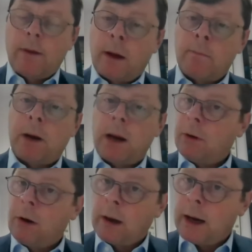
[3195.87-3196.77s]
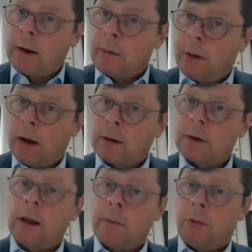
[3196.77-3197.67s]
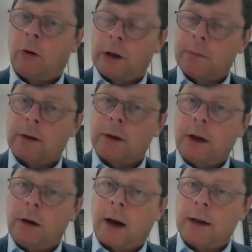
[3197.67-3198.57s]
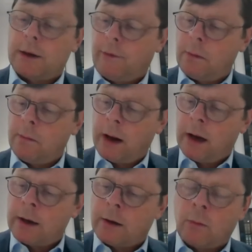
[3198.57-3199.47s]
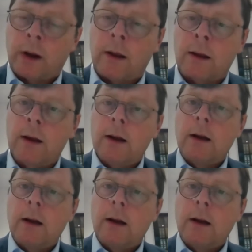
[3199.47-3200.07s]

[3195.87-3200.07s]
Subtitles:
Than people in other parts, in the poorest parts of the UK. So if you compare London with